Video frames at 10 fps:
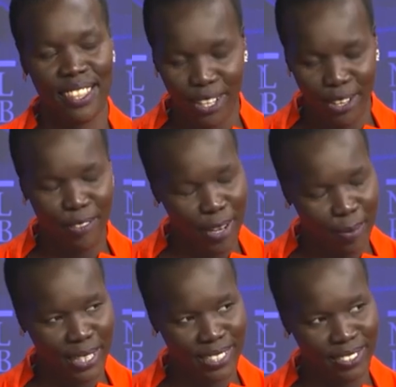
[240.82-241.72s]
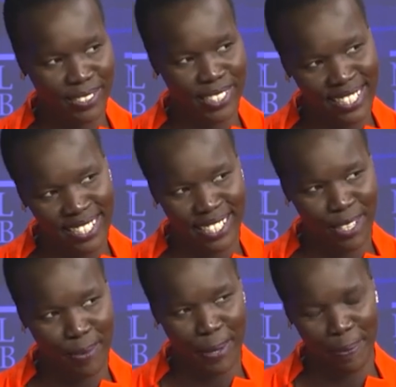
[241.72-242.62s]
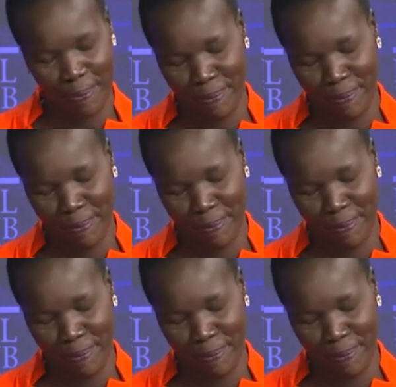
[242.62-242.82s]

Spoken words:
Thank you very much for listening to me.